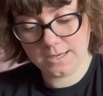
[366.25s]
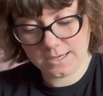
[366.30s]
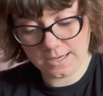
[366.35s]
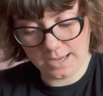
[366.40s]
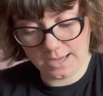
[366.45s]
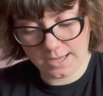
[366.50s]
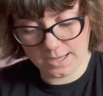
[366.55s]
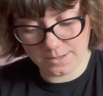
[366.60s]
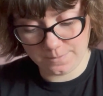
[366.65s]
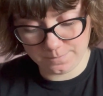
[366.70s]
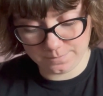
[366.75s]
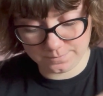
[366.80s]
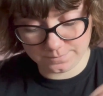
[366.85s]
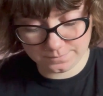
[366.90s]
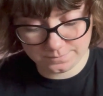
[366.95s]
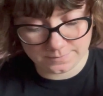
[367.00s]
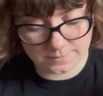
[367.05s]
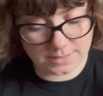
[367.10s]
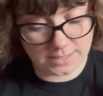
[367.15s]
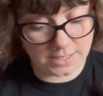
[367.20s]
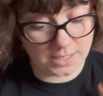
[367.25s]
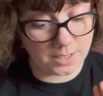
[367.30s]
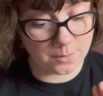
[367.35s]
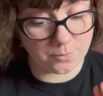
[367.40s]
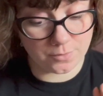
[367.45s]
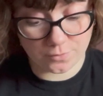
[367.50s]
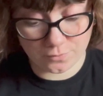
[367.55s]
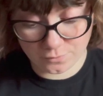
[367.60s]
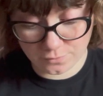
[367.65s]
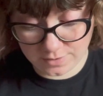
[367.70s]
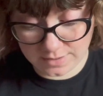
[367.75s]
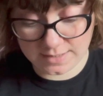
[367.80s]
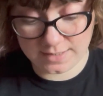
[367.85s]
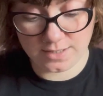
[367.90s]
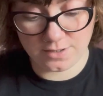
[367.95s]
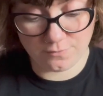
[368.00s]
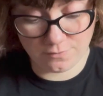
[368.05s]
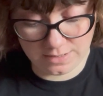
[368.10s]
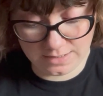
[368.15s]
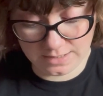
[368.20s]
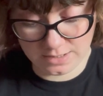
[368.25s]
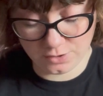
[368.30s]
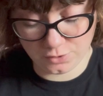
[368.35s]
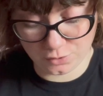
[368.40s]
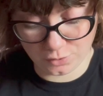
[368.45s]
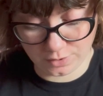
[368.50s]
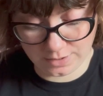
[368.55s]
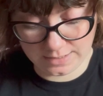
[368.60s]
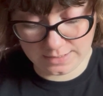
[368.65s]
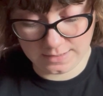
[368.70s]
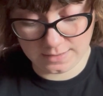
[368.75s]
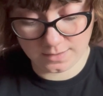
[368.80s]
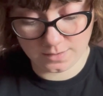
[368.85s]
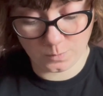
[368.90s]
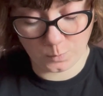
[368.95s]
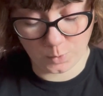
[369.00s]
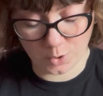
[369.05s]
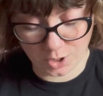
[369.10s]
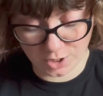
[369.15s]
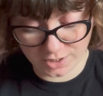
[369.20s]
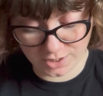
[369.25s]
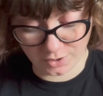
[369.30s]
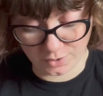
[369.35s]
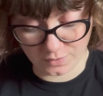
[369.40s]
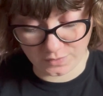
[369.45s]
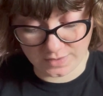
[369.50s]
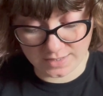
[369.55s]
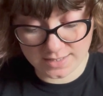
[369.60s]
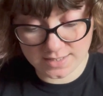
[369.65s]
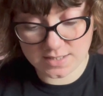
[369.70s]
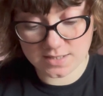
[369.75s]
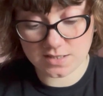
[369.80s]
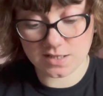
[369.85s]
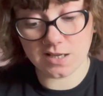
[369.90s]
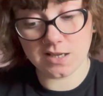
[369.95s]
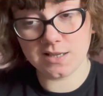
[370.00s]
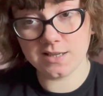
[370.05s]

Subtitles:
I am really enjoying working on this.